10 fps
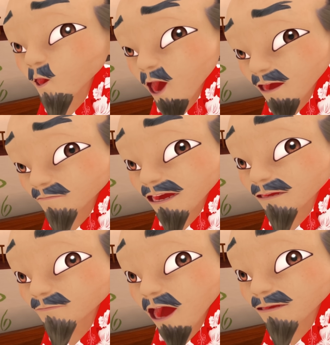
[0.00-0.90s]
Universe
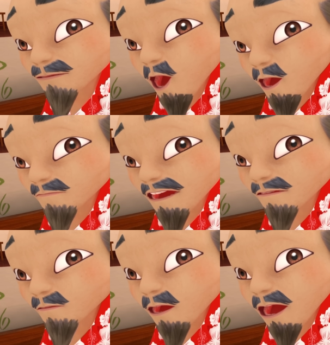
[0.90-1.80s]
must always
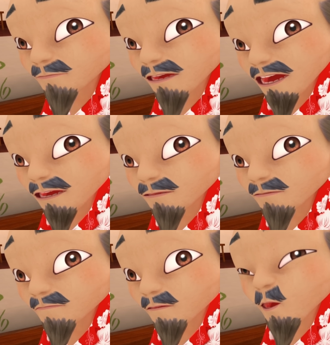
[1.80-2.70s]
stay in
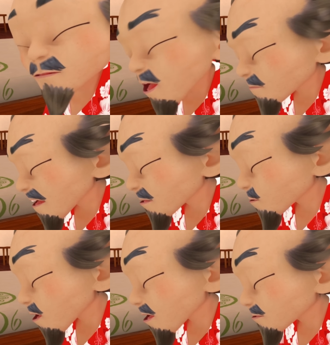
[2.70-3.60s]
balance. For every
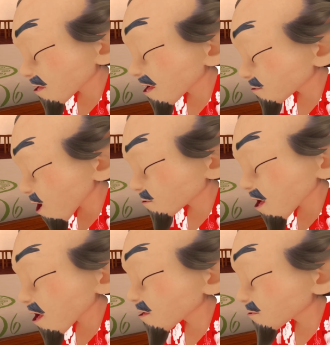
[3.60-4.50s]
action there is a
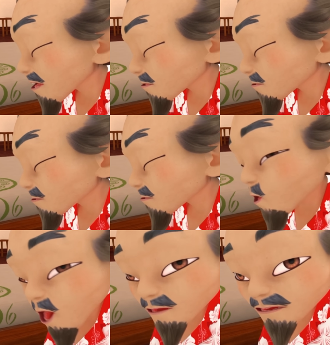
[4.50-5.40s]
reaction.
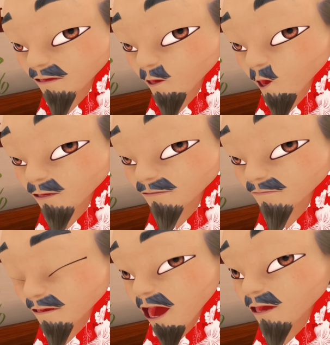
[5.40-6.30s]
For every wish, a
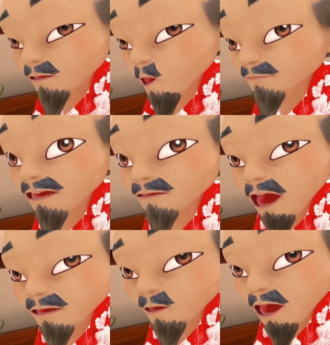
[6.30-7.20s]
price to pay
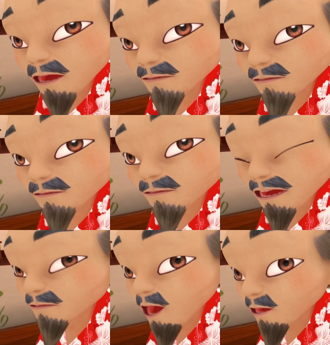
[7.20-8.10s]
in return.
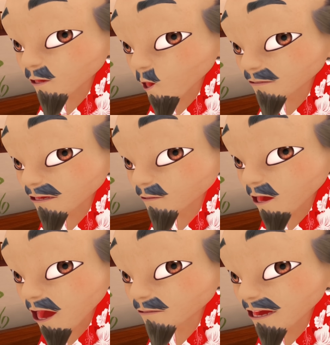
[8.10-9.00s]
Had your robotic
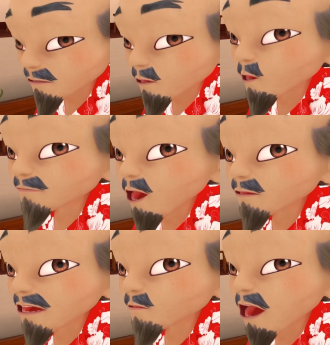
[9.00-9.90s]
friend asked to
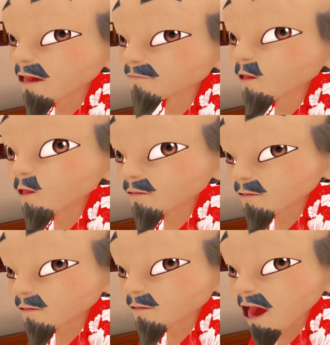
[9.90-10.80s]
become a real
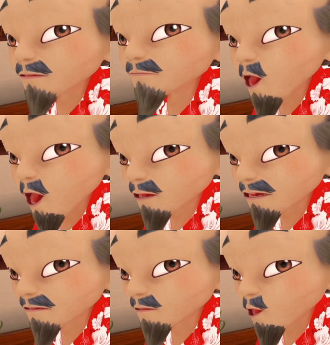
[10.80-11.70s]
boy, someone would
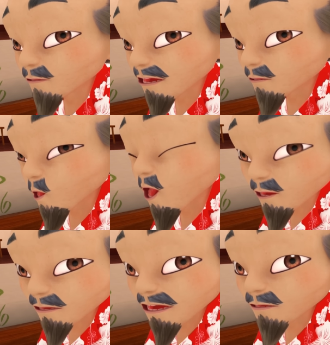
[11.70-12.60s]
have lost his
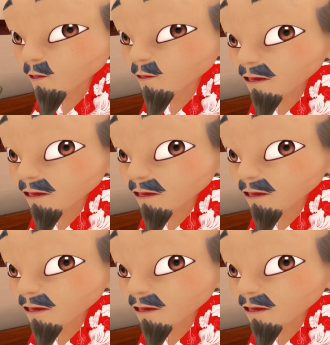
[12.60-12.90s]
humanity in